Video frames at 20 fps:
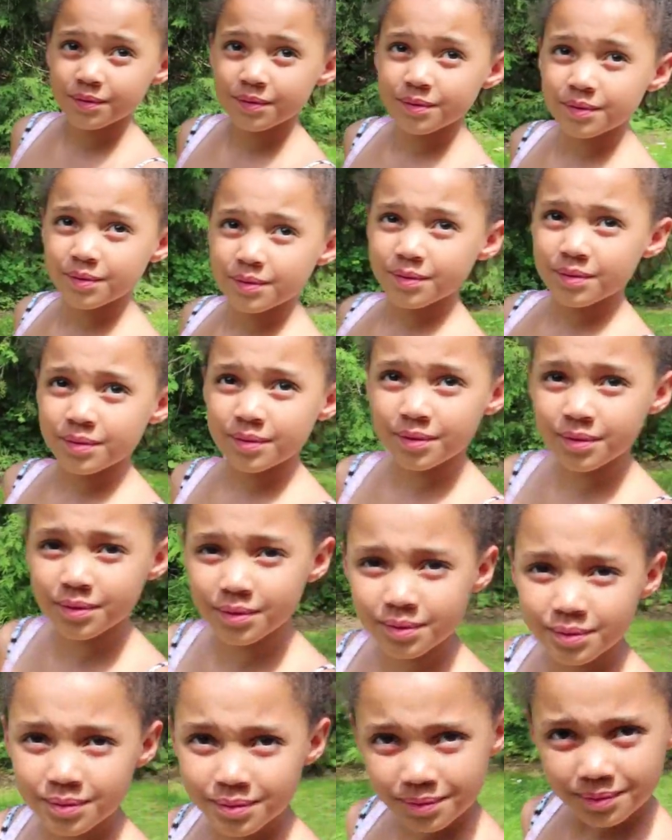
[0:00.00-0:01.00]
you drink
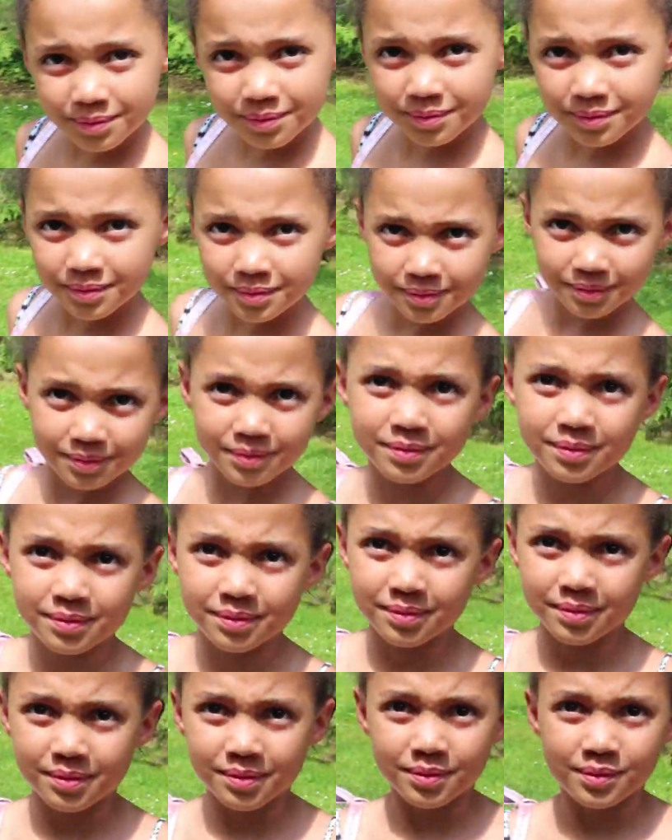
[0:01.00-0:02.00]
Slurpees too
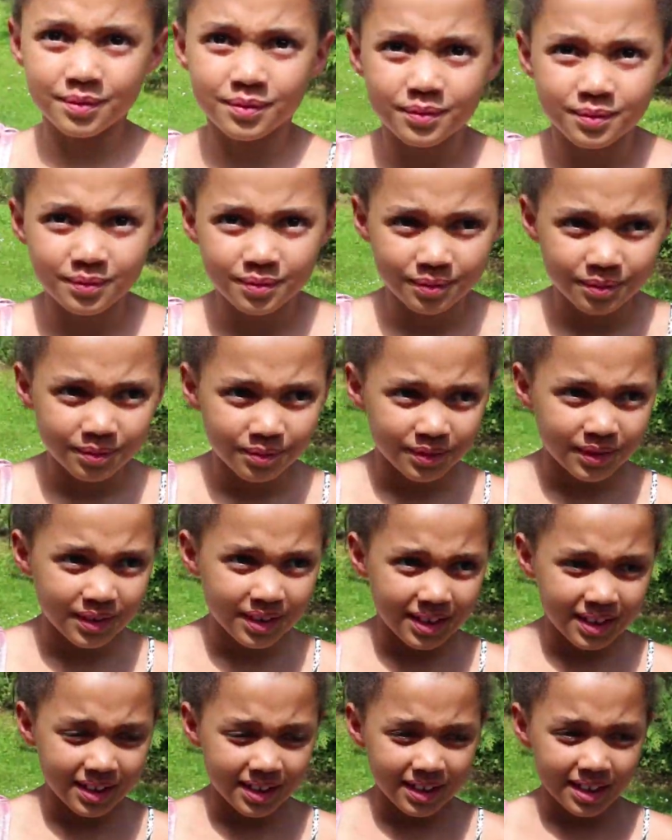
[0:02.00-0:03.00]
fast.
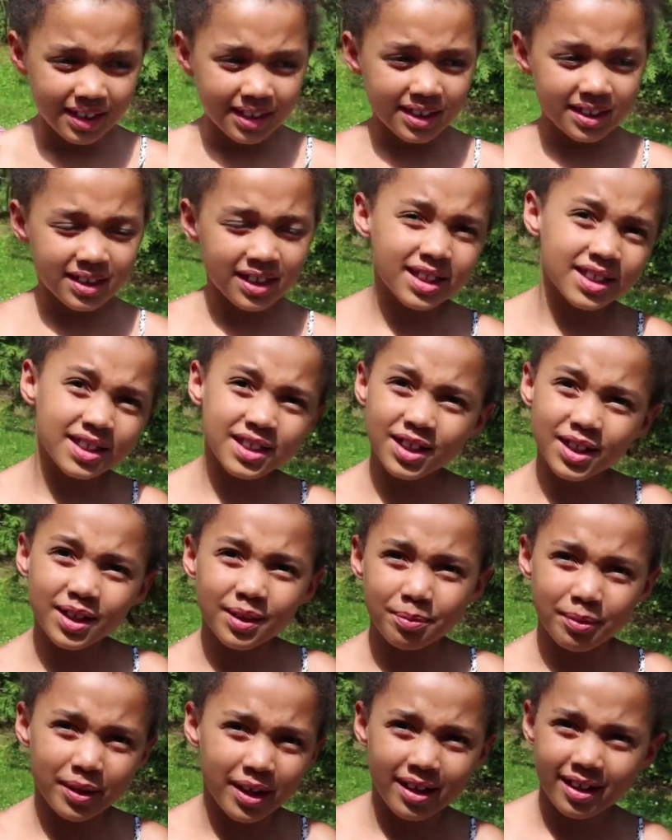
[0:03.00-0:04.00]
It's not
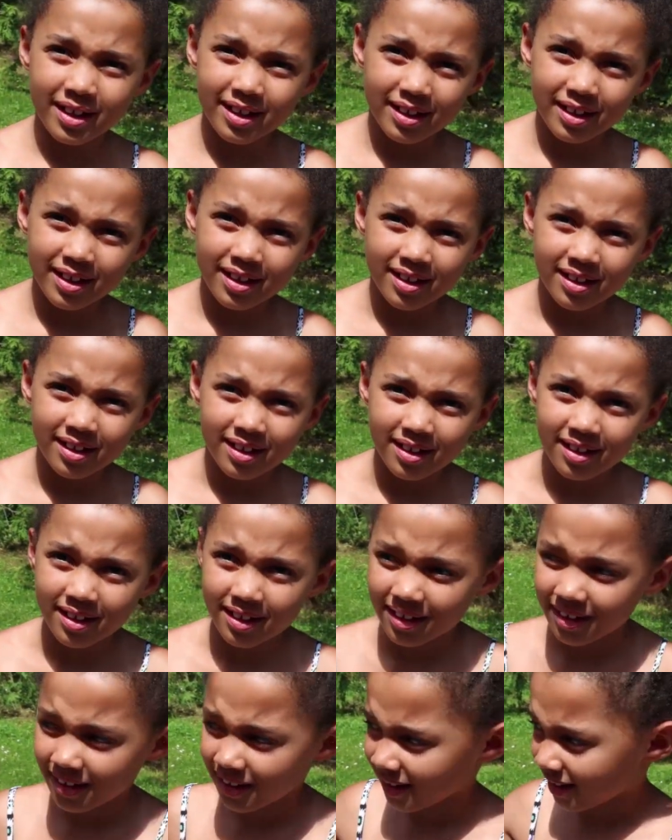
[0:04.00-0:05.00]
Slurpee. What is
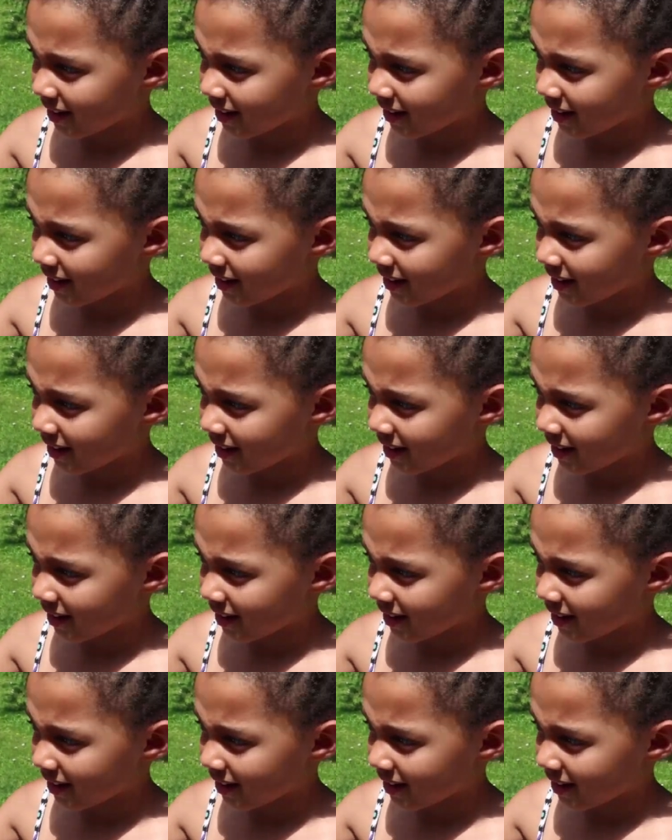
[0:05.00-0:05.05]
it?